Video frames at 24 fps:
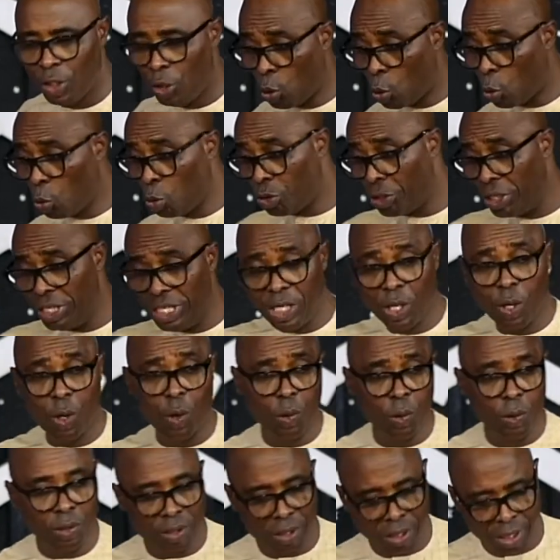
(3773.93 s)
You could see the
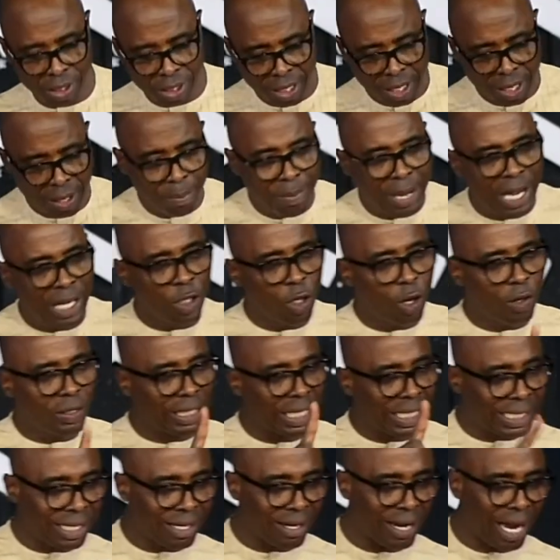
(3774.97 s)
holes, but
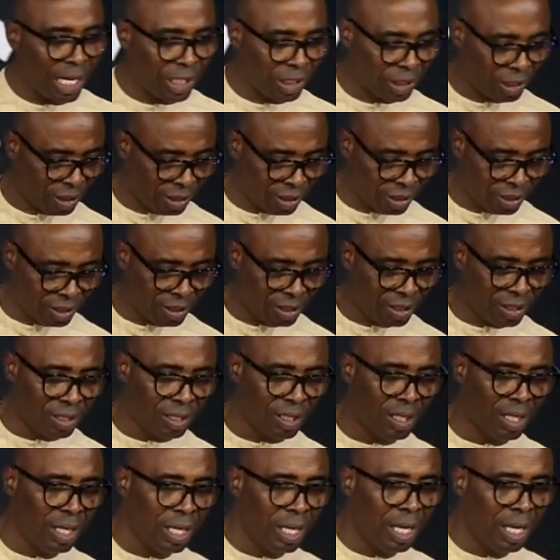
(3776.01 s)
not a scratch.